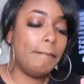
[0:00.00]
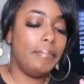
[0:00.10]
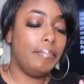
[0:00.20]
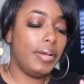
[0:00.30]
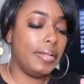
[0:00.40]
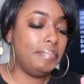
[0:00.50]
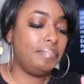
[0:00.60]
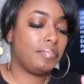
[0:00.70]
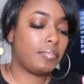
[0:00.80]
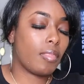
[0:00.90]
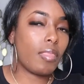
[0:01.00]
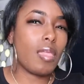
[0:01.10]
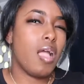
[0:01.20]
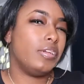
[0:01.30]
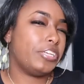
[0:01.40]
But
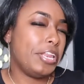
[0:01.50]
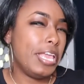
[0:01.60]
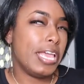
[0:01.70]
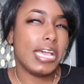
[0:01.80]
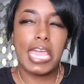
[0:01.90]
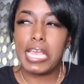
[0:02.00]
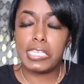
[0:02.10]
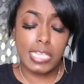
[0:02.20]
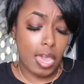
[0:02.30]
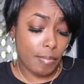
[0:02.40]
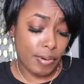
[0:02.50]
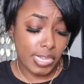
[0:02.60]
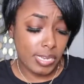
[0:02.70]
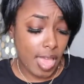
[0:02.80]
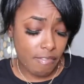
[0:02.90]
Shanika, I guess, is kind of
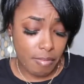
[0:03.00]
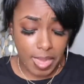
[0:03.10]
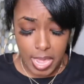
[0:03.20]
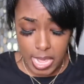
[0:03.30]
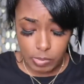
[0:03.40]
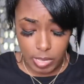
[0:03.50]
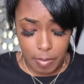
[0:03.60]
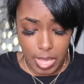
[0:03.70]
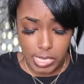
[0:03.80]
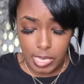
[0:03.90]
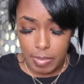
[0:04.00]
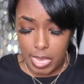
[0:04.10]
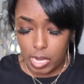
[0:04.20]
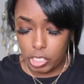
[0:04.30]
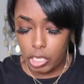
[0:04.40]
pressed to have a man. That's what they made it seem
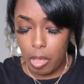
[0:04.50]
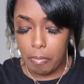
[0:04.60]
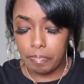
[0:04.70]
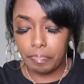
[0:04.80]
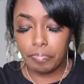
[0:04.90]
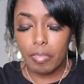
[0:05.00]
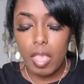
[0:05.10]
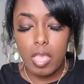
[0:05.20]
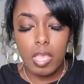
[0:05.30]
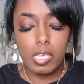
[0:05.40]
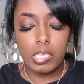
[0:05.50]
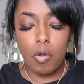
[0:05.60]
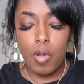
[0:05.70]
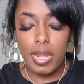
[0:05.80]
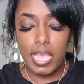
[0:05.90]
like in the show.
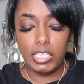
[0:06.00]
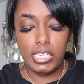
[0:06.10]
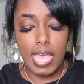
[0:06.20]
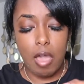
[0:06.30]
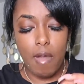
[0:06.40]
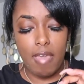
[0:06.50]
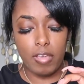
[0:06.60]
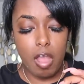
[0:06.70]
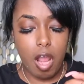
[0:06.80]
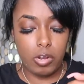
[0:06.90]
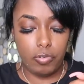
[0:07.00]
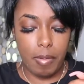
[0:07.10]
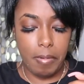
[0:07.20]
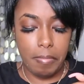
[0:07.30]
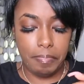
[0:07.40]
So one day she's out having car
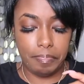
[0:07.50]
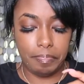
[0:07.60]
trouble.